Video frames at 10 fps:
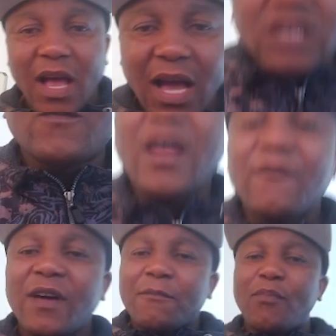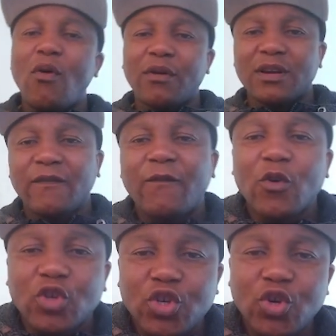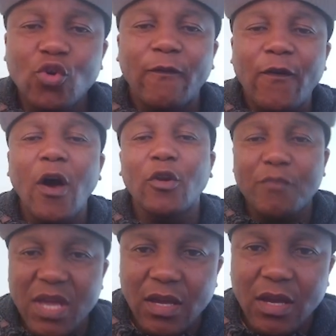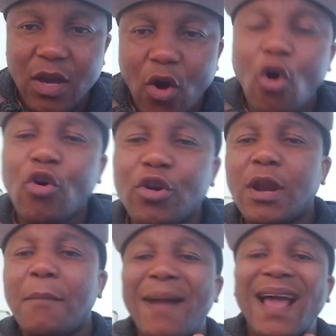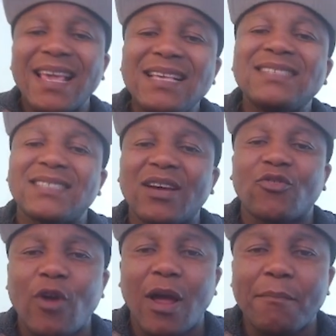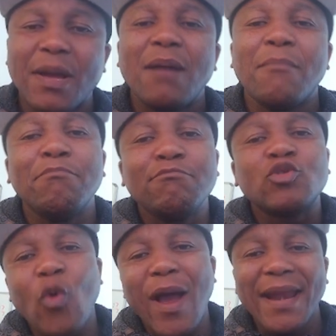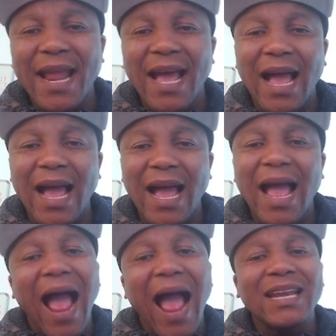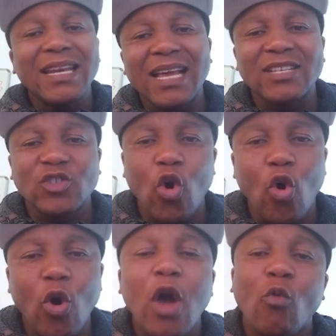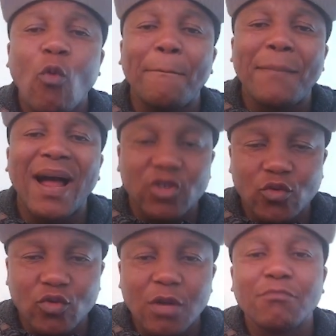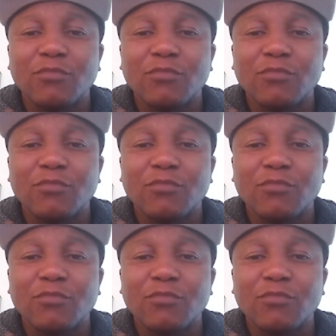it's very, very important for you to follow me on my Instagram, Mntwana_Wabantu.